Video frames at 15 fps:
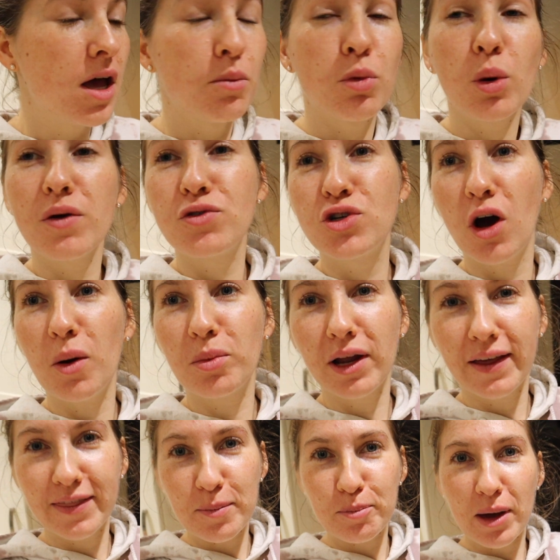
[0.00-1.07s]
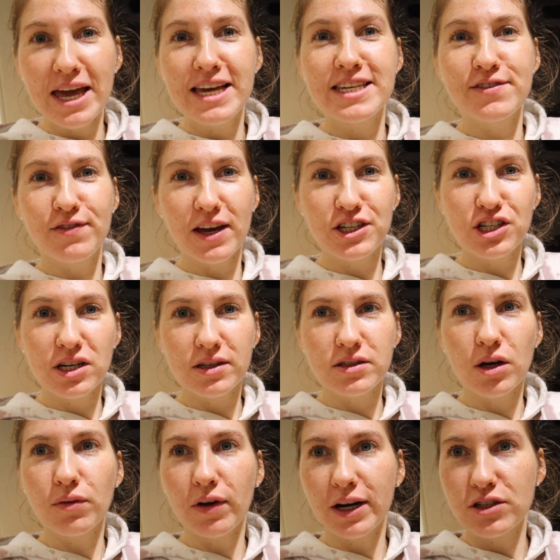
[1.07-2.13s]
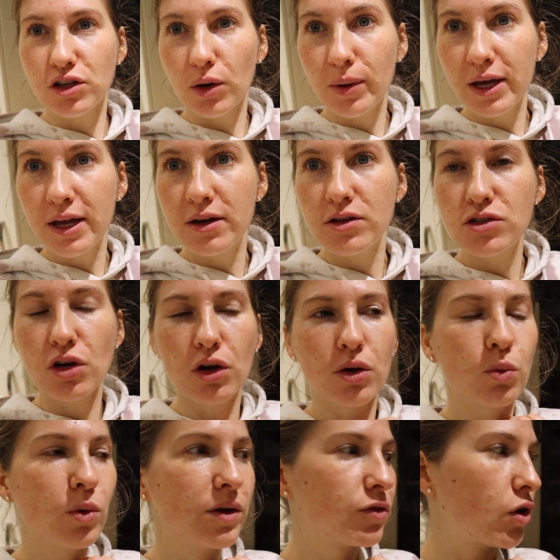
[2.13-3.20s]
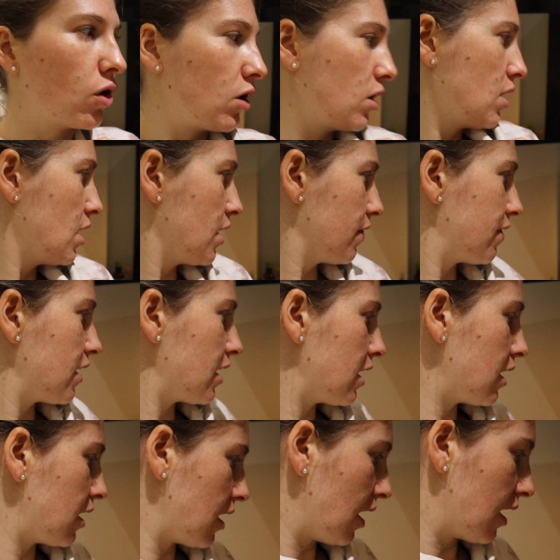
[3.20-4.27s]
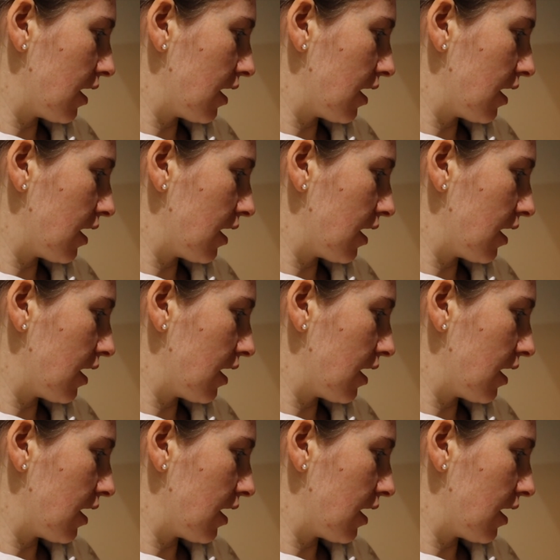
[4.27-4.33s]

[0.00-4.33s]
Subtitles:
But we've chopped like the base veggies that are ready to go in. So we've got the